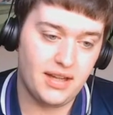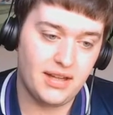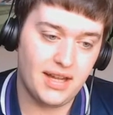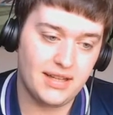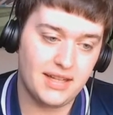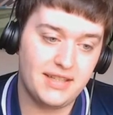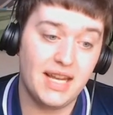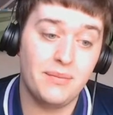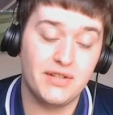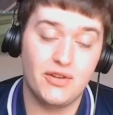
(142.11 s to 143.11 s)
It, it, it
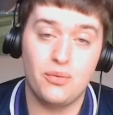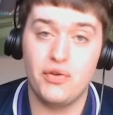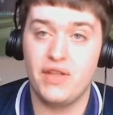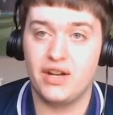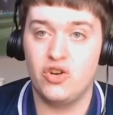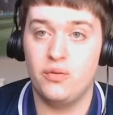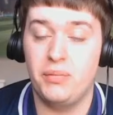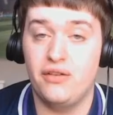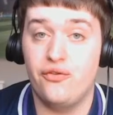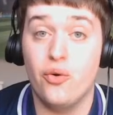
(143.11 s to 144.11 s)
seemed as though one that
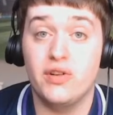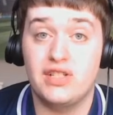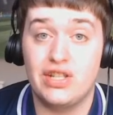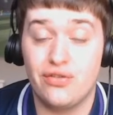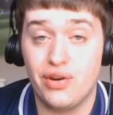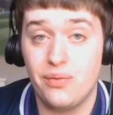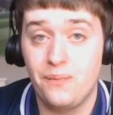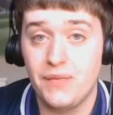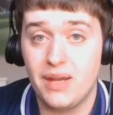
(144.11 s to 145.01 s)
could be forced through